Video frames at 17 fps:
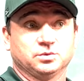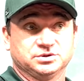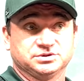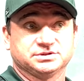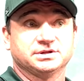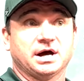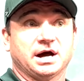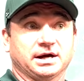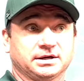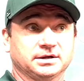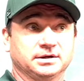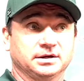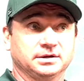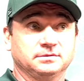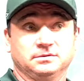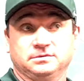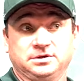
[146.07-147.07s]
was not going
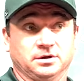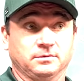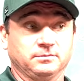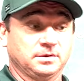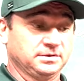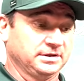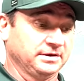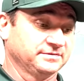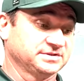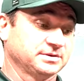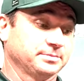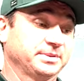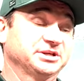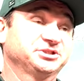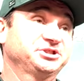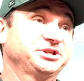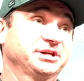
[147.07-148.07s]
to give us the
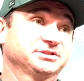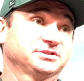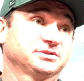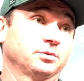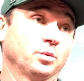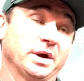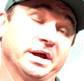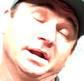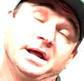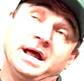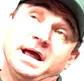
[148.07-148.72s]
best chance to win.